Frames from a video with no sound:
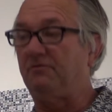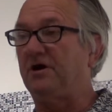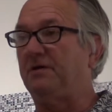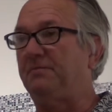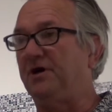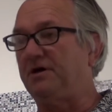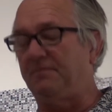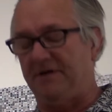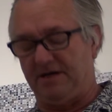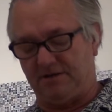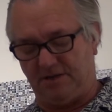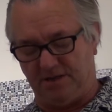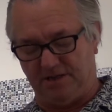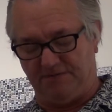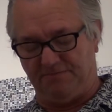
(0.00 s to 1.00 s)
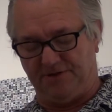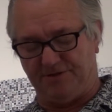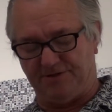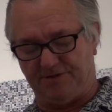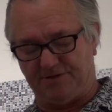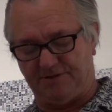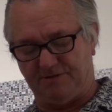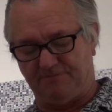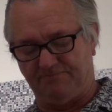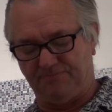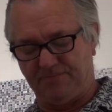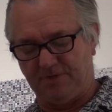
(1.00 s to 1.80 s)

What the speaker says: want a book about Columbus."